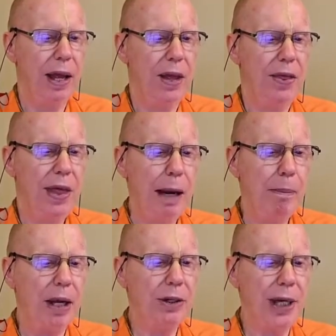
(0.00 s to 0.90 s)
They
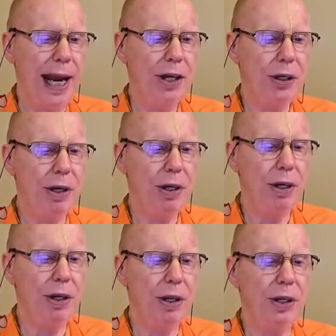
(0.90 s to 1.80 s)
must enter into
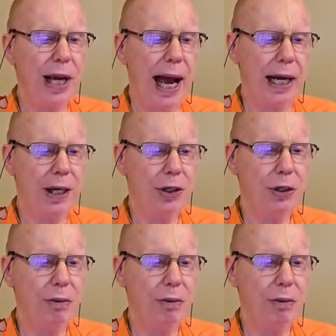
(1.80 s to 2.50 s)
the darkest